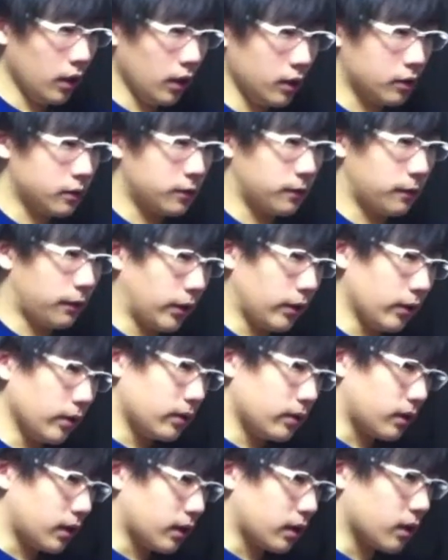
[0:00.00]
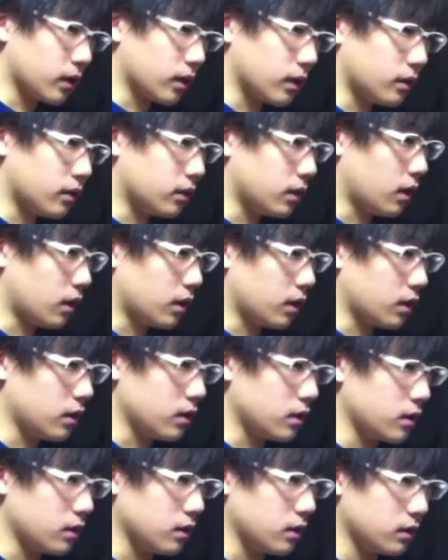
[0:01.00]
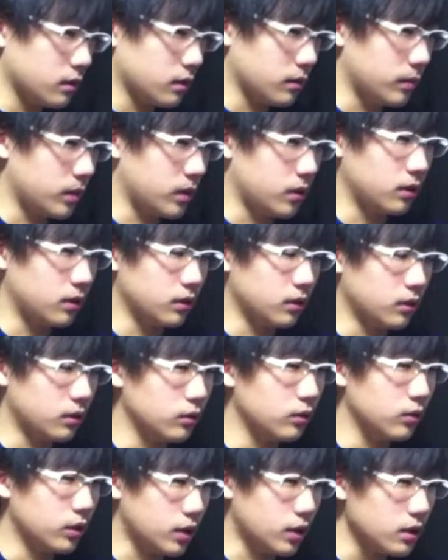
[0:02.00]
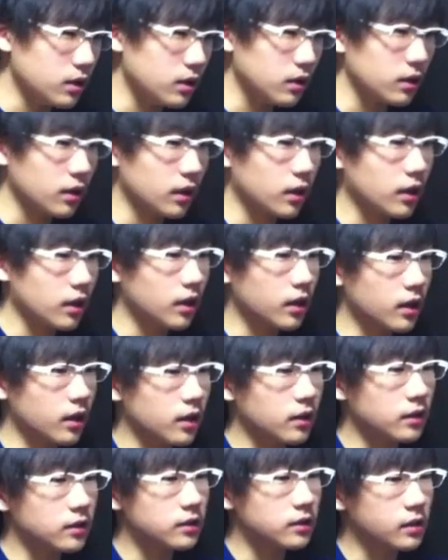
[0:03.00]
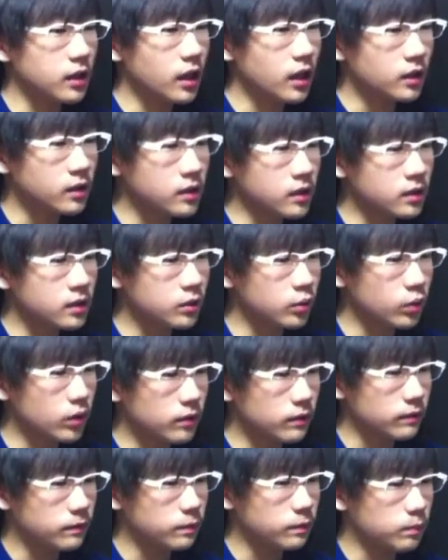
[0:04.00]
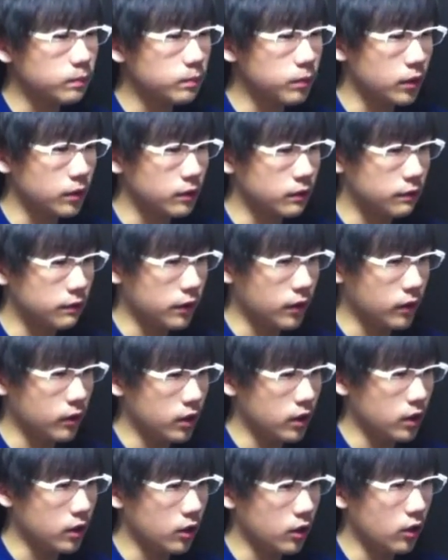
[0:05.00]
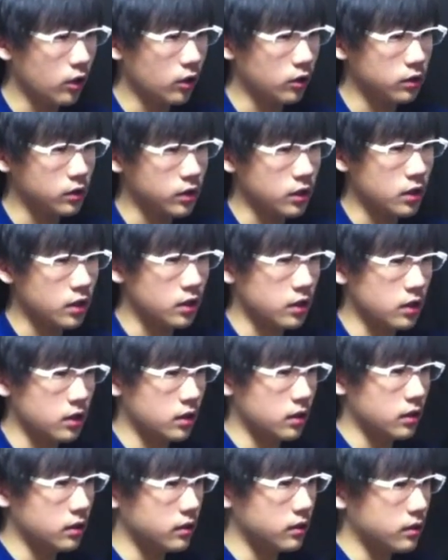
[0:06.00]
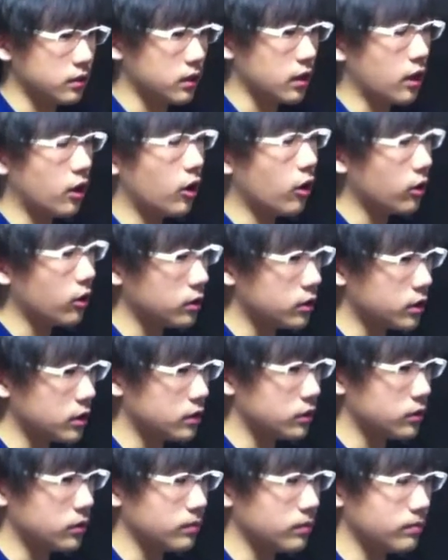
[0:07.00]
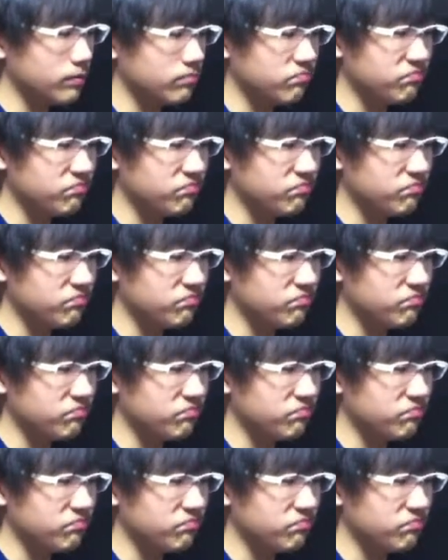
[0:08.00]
It's very thick, nutty, and slightly sweet, but very hearty soup.